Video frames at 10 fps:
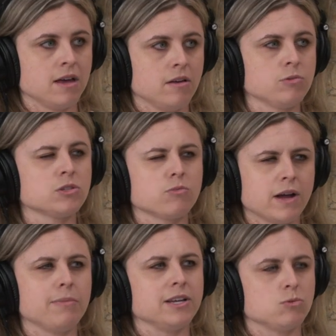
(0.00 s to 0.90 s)
It was the
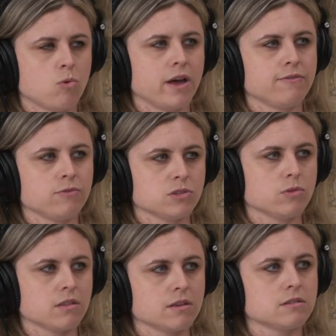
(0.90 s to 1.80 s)
rabbi's wife was
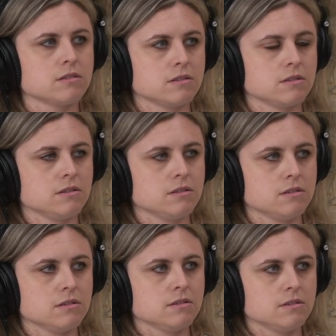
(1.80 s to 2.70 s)
with us.
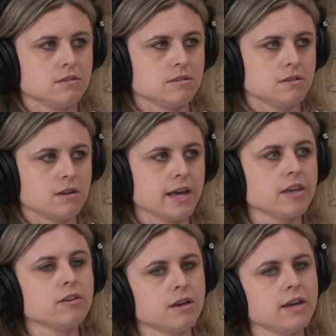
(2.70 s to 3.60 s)
Yes. I
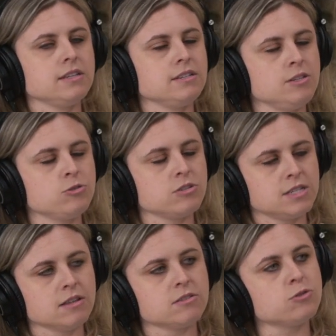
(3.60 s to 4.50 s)
could. I usually
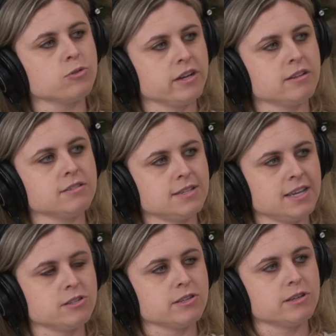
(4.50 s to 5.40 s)
tell the story on
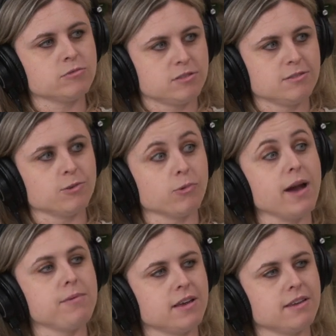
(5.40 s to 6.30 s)
stage that it was the
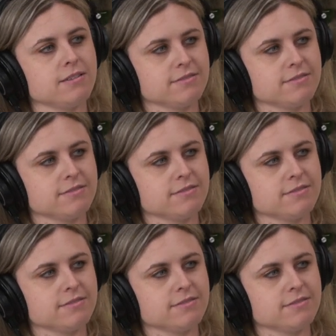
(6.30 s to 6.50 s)
rabbi.